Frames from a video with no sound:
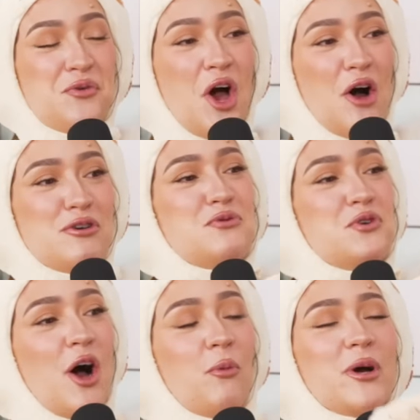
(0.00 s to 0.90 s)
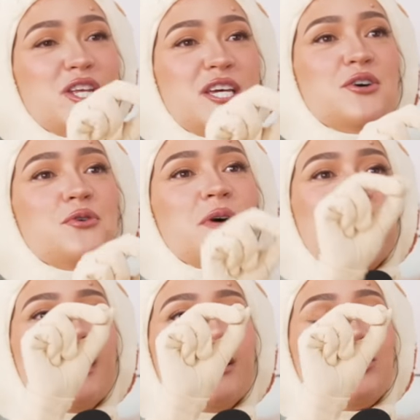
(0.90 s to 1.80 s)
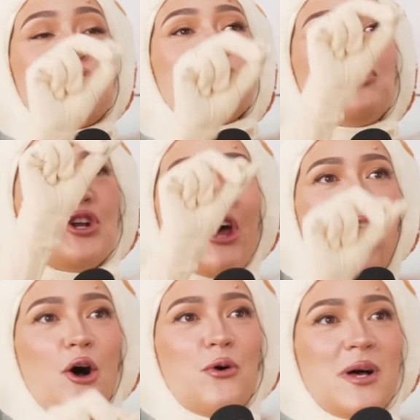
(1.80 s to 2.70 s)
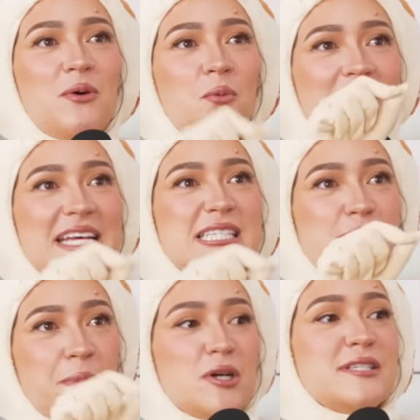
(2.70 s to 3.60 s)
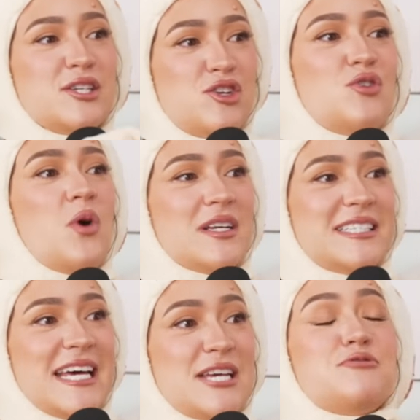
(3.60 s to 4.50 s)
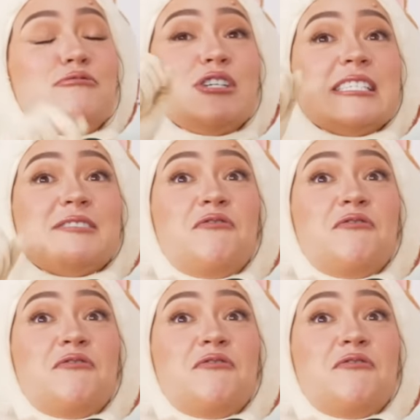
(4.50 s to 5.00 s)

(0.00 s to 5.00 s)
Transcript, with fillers: know, you know, when you, you know, when it's the person you want to text, you just